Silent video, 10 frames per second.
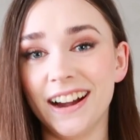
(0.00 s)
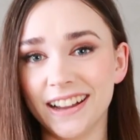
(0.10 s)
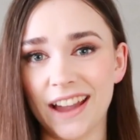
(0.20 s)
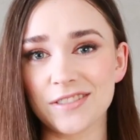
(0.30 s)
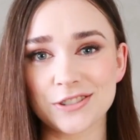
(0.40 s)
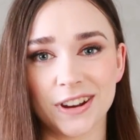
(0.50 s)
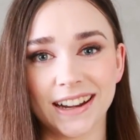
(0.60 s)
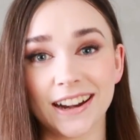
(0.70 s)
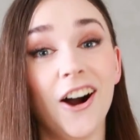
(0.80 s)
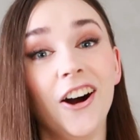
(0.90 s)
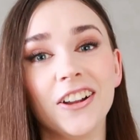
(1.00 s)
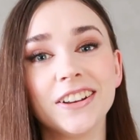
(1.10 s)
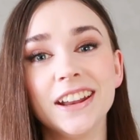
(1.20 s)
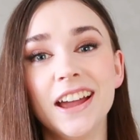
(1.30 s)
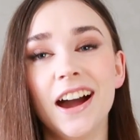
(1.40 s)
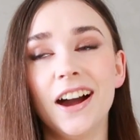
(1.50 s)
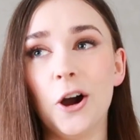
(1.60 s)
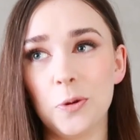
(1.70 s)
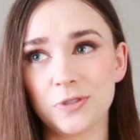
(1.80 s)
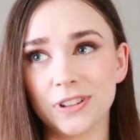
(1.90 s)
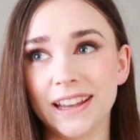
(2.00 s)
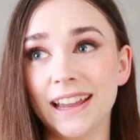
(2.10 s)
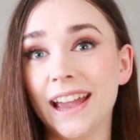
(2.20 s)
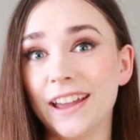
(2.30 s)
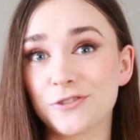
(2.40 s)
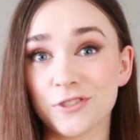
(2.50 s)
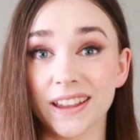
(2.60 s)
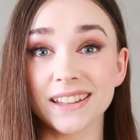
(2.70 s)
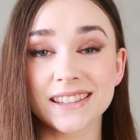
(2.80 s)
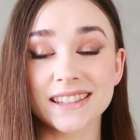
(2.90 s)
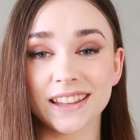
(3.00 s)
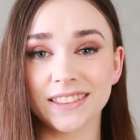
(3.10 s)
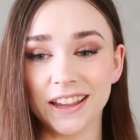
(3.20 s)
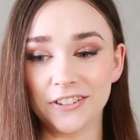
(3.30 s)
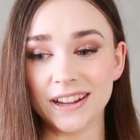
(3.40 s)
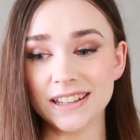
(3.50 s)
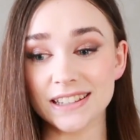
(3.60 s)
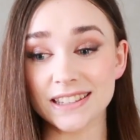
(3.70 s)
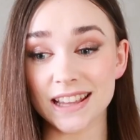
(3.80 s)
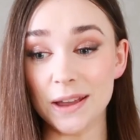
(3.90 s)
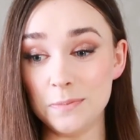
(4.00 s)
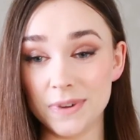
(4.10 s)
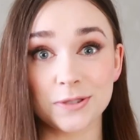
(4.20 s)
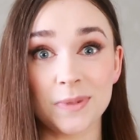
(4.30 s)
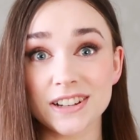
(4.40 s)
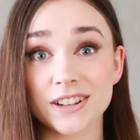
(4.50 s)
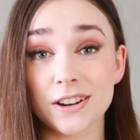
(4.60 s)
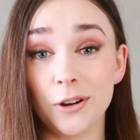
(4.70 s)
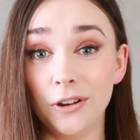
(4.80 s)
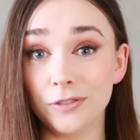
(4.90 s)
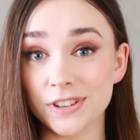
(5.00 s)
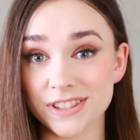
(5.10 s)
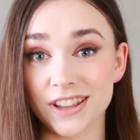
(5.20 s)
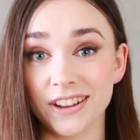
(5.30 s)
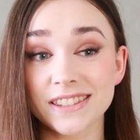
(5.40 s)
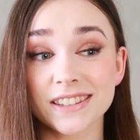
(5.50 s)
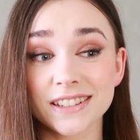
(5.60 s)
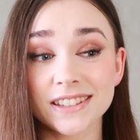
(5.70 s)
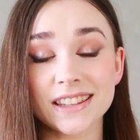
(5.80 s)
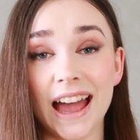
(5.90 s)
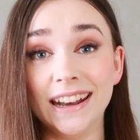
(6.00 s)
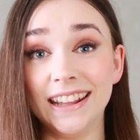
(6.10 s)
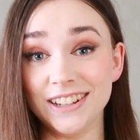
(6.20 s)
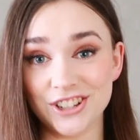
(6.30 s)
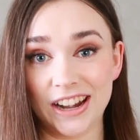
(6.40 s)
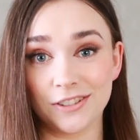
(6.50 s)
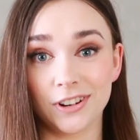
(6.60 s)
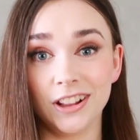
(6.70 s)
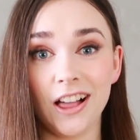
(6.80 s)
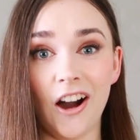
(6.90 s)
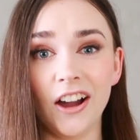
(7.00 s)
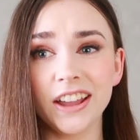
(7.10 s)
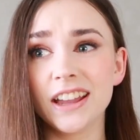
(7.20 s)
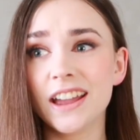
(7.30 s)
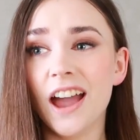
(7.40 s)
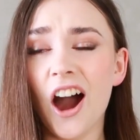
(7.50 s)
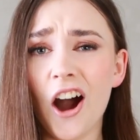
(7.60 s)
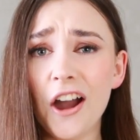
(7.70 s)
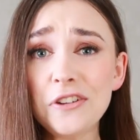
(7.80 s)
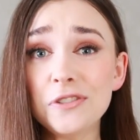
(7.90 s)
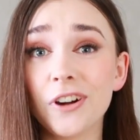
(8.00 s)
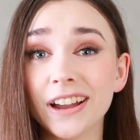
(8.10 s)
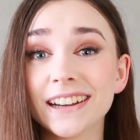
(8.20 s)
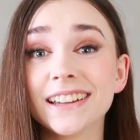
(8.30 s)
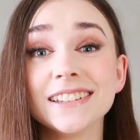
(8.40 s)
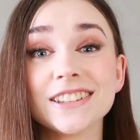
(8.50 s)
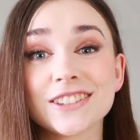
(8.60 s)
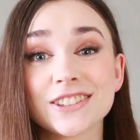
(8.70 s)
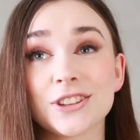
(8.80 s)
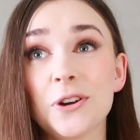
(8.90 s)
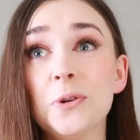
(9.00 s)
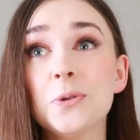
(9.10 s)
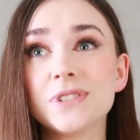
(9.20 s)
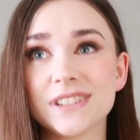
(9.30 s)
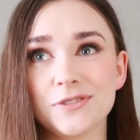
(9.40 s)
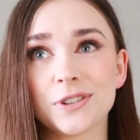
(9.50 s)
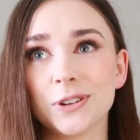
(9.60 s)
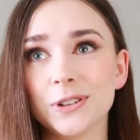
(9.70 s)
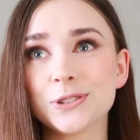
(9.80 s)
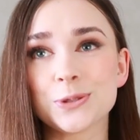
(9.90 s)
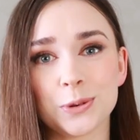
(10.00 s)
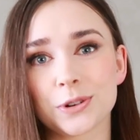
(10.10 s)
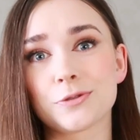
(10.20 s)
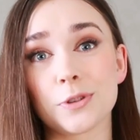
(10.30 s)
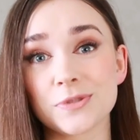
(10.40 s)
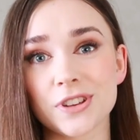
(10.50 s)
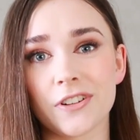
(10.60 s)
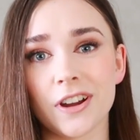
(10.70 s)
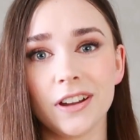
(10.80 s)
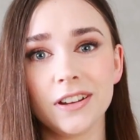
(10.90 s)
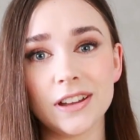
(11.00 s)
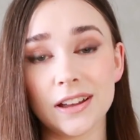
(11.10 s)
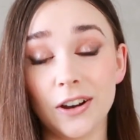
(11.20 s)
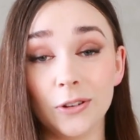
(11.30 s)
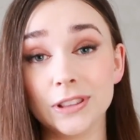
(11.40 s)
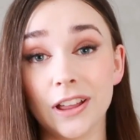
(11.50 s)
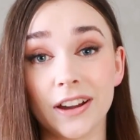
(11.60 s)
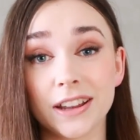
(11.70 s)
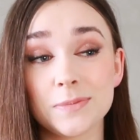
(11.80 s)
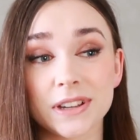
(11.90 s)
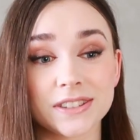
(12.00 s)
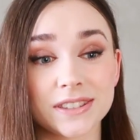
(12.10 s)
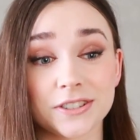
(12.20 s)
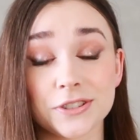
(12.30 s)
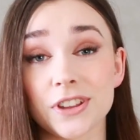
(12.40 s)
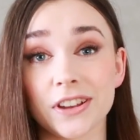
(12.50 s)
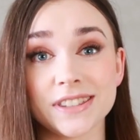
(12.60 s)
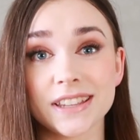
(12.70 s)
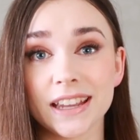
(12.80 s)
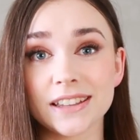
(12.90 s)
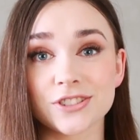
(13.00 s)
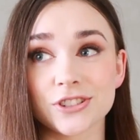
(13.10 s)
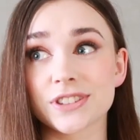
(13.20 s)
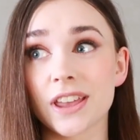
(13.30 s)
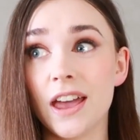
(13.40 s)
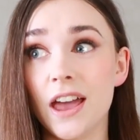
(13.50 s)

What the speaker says: haven't tried it on. Hopefully it fits. There is a mishmash of sizes and in general I find it so difficult to order from Zara online because their sizing is just